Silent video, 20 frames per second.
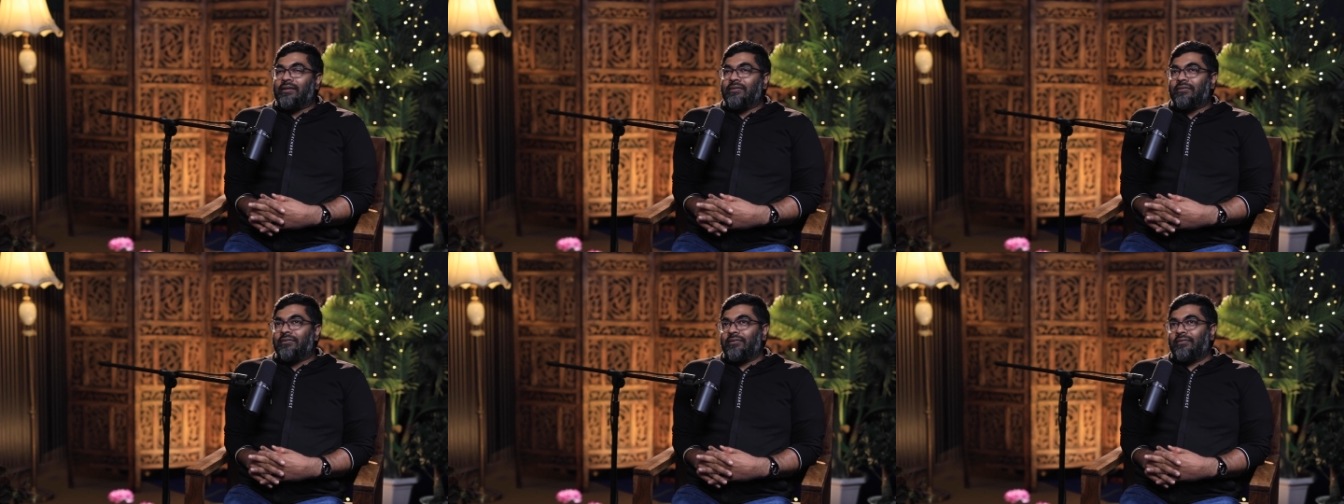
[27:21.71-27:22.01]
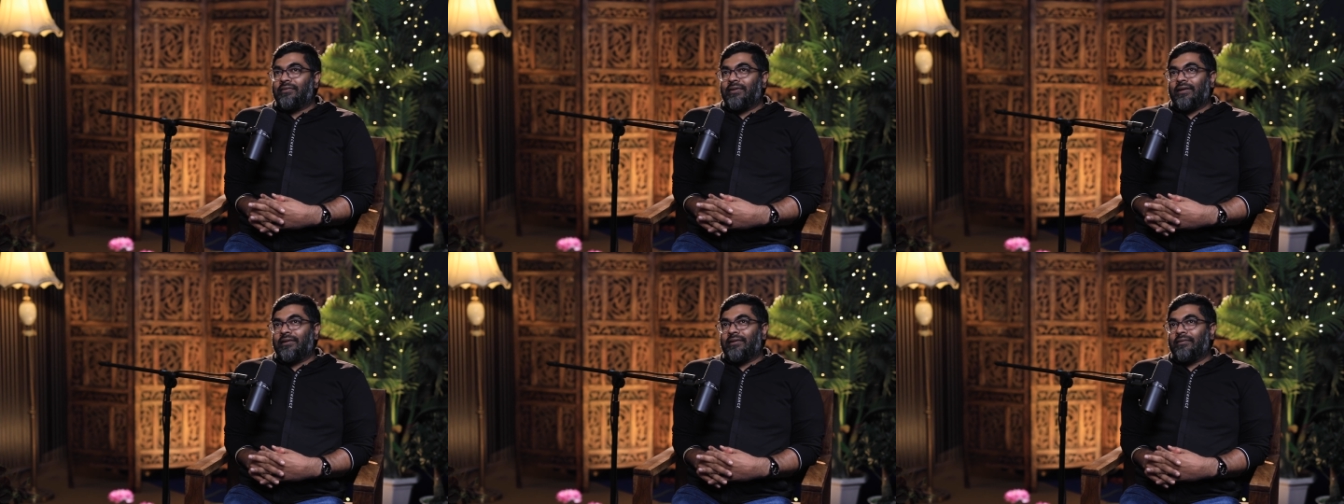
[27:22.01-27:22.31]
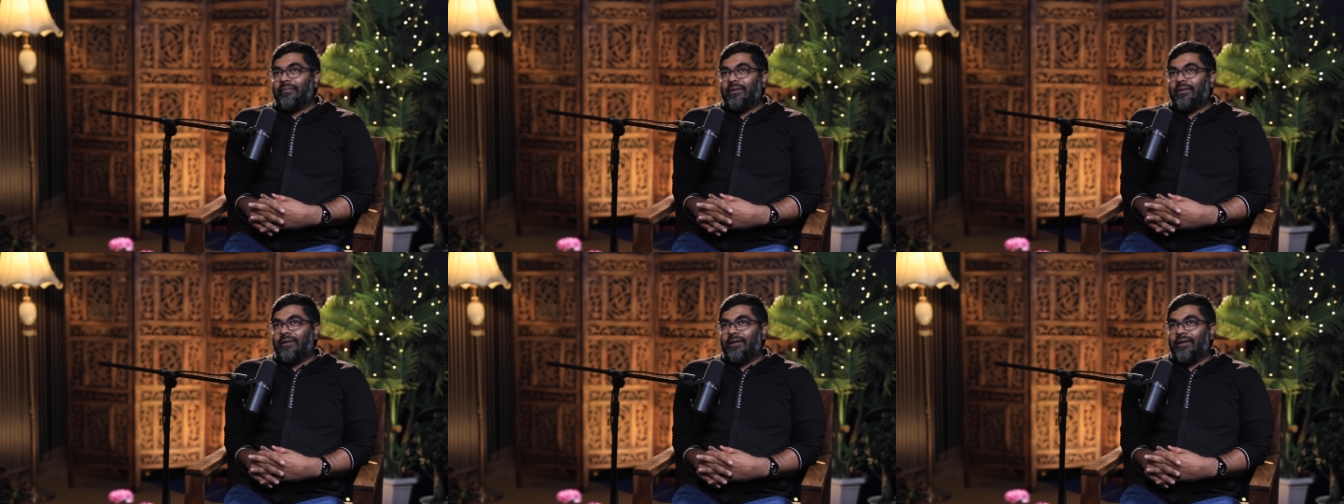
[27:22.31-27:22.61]

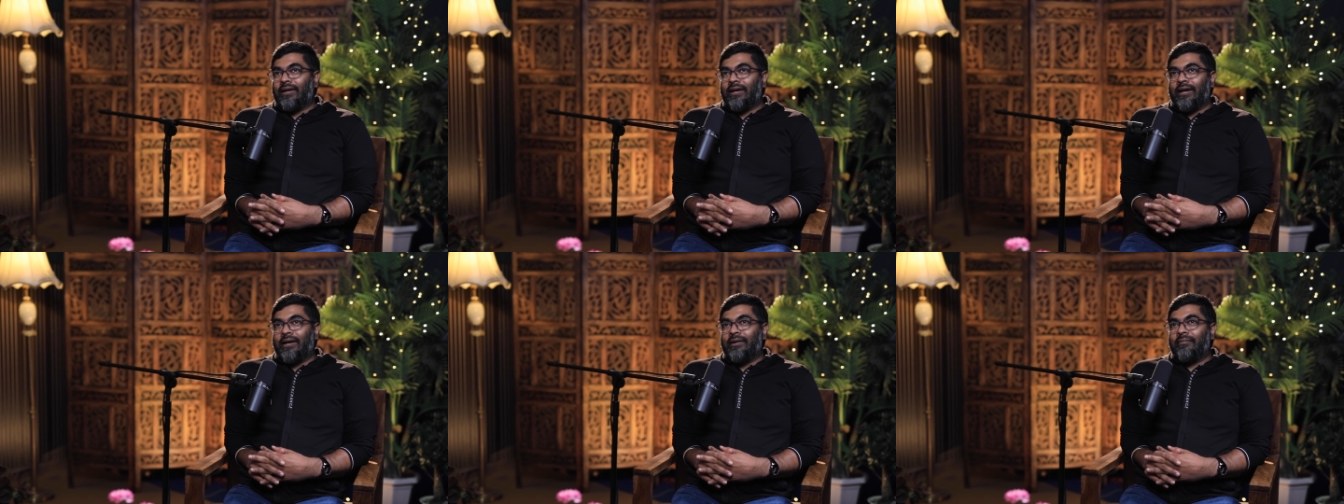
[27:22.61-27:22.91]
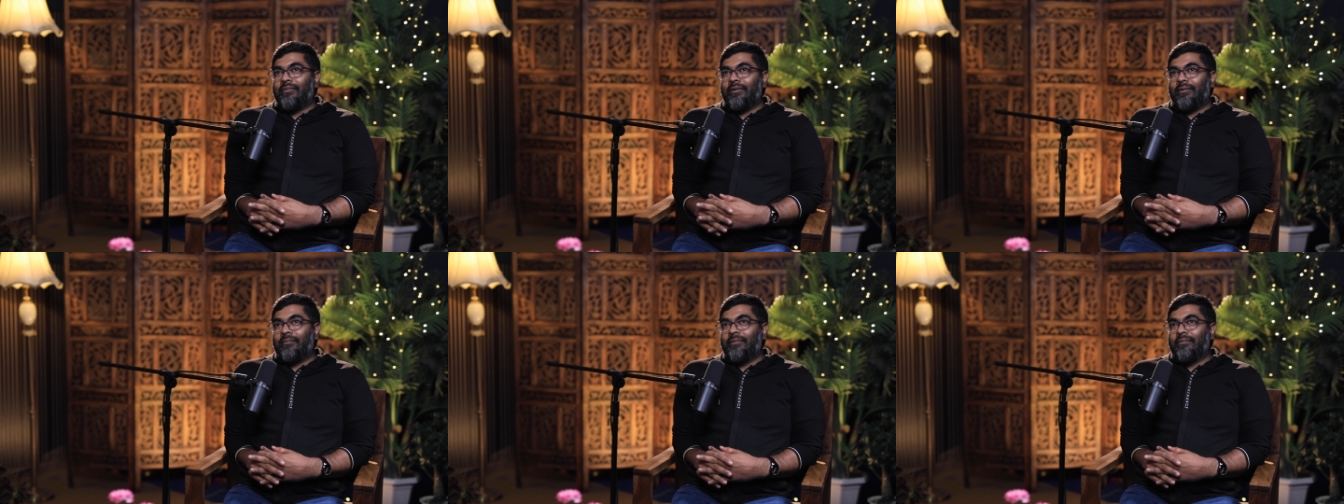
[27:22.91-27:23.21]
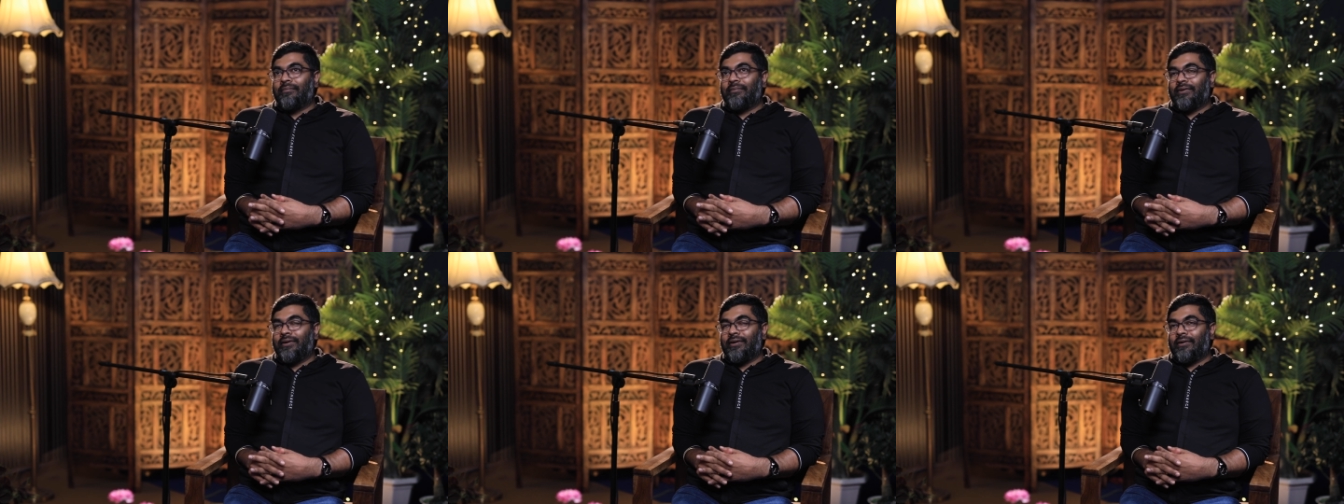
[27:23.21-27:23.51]
enthusiasm and the right
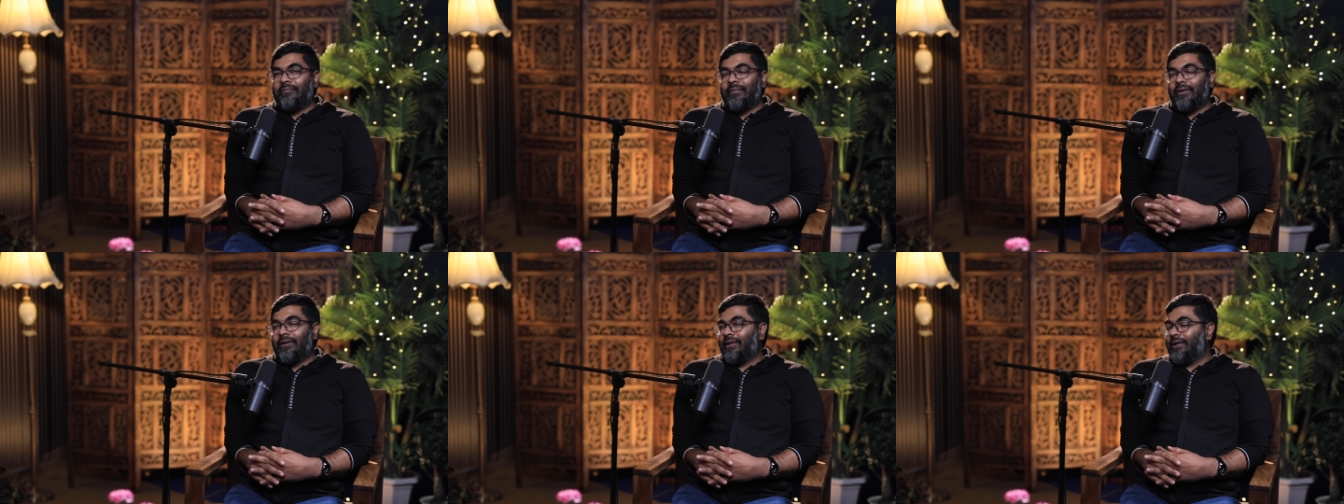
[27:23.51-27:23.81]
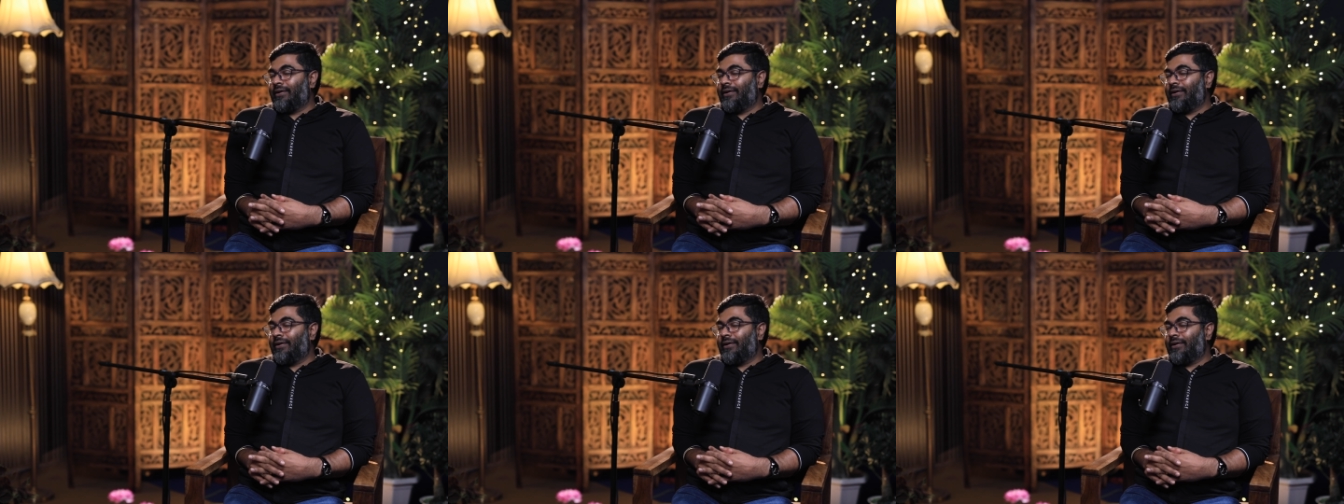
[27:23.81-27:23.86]
problem statement